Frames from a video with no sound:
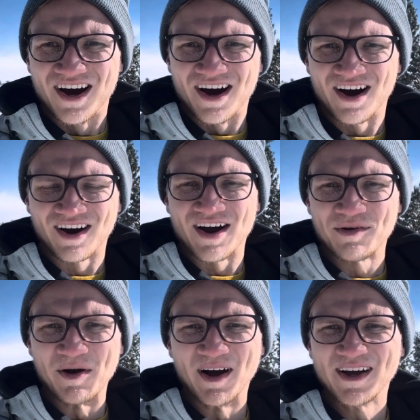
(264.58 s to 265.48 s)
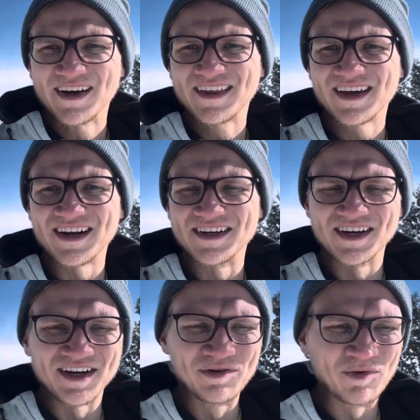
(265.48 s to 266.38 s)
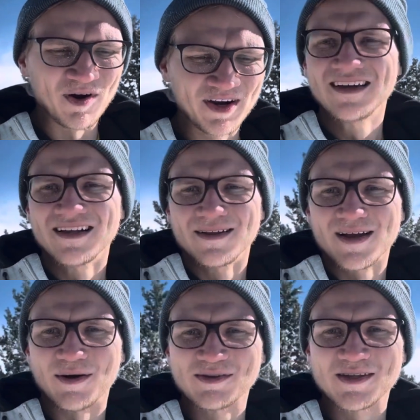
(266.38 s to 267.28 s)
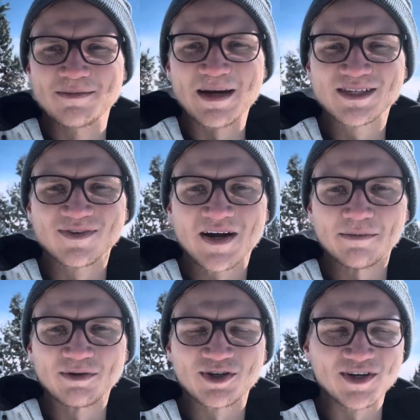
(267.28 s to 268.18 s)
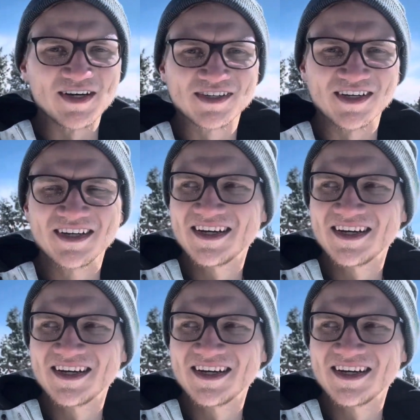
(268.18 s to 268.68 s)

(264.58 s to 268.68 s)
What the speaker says: All right, well, that idea didn't work. I went to the base of a couple trees and